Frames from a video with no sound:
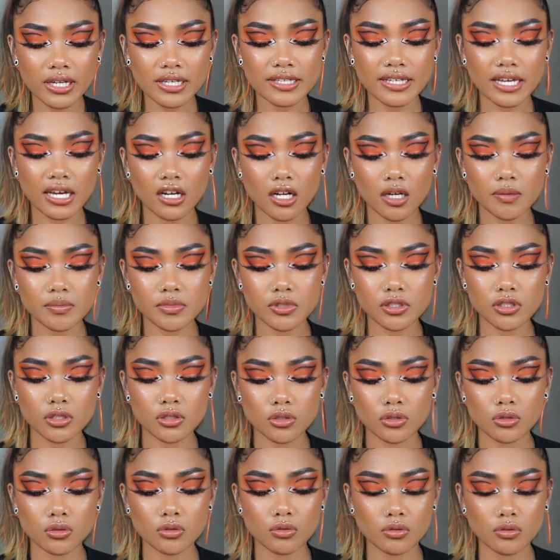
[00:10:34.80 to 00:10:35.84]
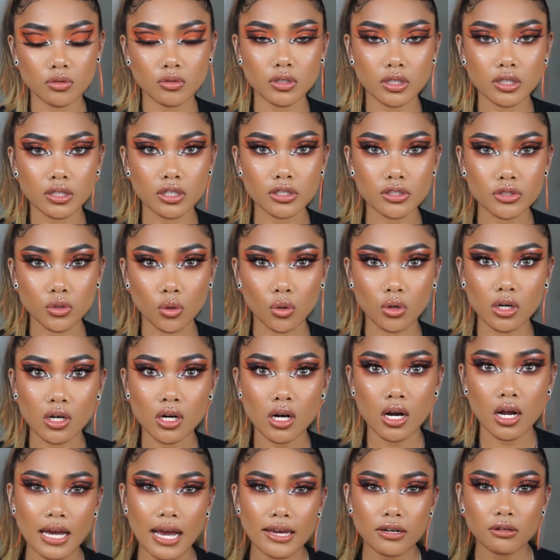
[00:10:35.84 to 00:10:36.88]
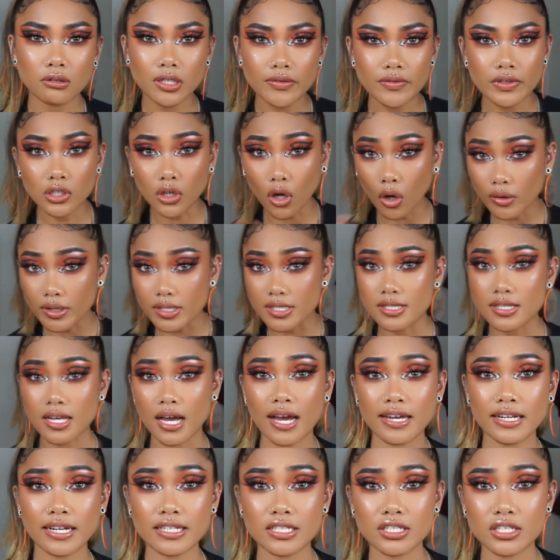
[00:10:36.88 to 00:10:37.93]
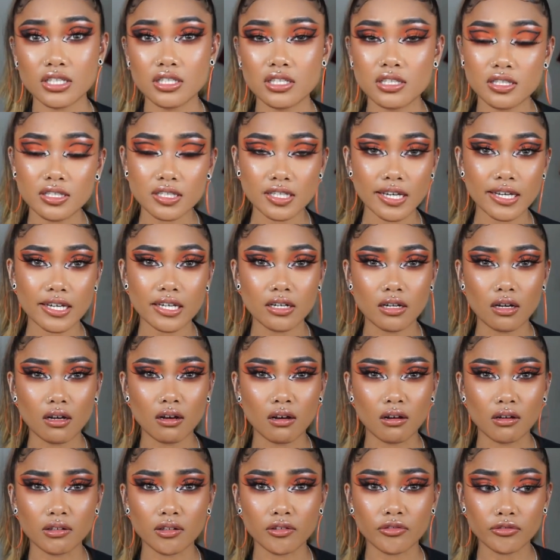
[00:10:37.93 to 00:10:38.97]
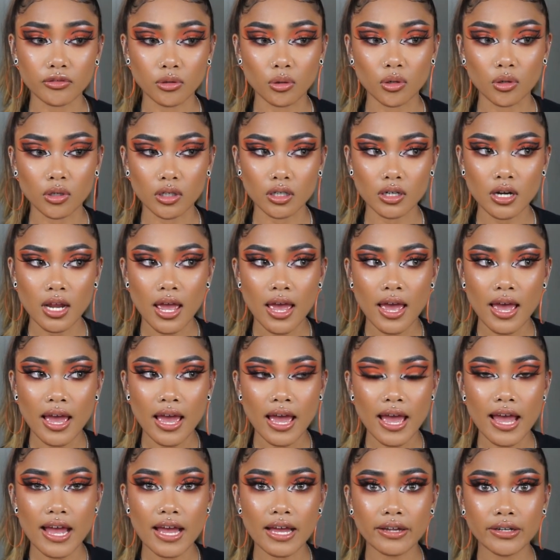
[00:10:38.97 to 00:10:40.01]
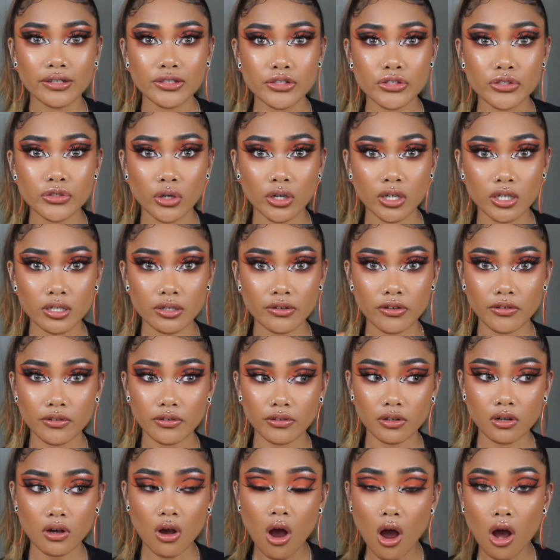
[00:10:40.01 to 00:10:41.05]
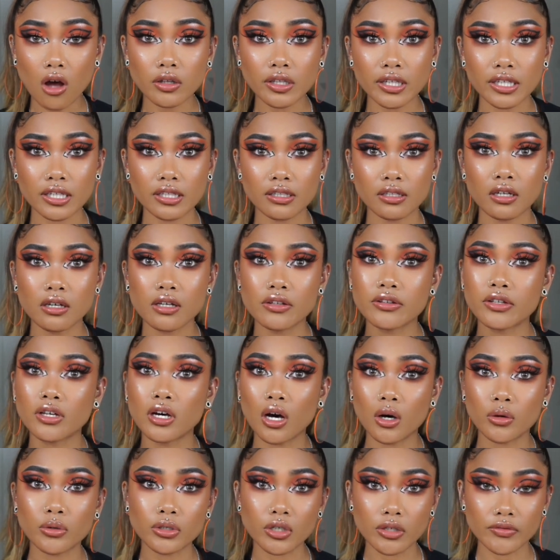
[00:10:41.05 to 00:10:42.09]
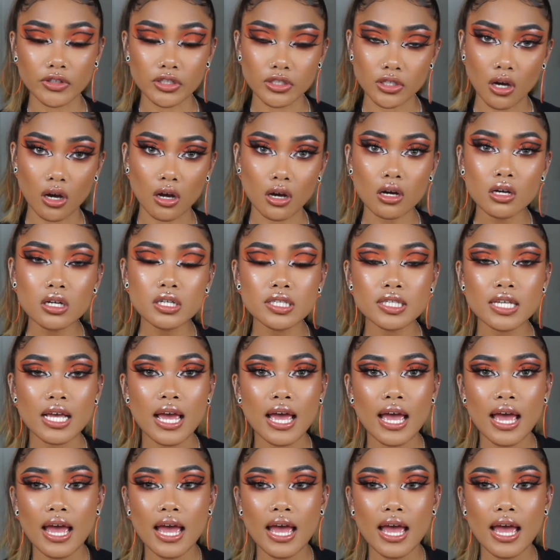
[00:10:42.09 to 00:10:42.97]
I get up to the door, I don't even go inside. I just sit on the floor and start calling the owner of the dogs.